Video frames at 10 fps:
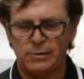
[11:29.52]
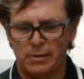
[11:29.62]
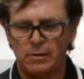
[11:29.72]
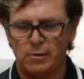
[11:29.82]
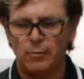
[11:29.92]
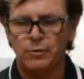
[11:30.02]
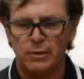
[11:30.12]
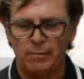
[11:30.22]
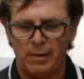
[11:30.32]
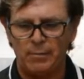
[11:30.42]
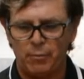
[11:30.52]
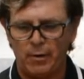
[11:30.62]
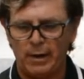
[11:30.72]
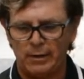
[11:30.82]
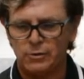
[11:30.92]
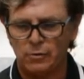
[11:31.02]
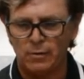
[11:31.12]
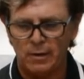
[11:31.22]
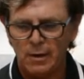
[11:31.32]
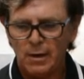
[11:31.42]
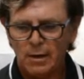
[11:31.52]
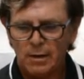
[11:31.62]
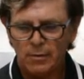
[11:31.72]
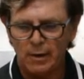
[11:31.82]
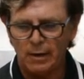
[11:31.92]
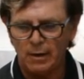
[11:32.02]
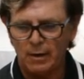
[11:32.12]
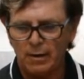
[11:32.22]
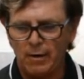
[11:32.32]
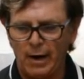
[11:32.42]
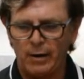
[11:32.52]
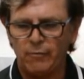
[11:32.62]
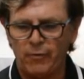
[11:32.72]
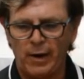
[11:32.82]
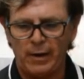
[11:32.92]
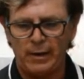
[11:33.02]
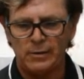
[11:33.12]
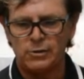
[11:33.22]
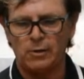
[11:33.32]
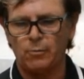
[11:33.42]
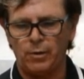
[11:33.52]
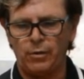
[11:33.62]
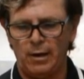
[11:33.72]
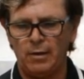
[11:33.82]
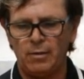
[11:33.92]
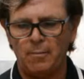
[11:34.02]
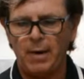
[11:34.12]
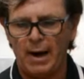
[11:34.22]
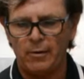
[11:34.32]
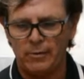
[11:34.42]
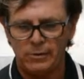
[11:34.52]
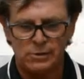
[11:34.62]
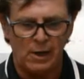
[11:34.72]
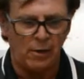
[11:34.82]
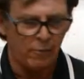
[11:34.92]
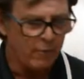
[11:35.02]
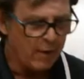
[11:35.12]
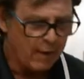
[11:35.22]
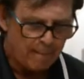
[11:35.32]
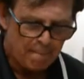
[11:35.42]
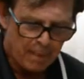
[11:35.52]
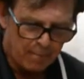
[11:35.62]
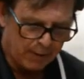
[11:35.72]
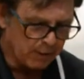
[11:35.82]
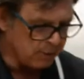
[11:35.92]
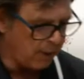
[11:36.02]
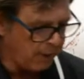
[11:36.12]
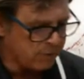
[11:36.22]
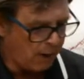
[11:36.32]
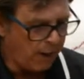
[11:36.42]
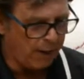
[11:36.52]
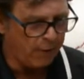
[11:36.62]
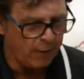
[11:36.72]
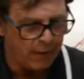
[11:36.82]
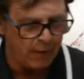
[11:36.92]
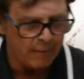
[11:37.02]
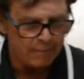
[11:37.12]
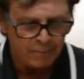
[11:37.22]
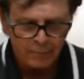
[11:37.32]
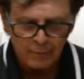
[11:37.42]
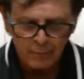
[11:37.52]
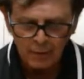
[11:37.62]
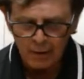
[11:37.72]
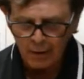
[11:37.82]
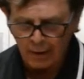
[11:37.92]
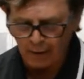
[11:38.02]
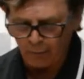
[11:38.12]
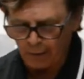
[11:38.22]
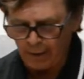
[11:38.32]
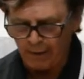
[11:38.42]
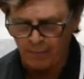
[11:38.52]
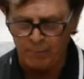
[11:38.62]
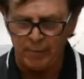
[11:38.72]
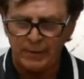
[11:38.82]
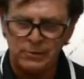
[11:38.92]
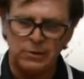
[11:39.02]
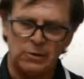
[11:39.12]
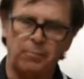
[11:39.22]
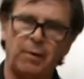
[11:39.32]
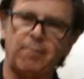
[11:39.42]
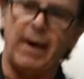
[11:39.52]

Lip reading: it's a commercially made product, so the iron filings are within the powder itself. Because it has iron in it, it permits it to be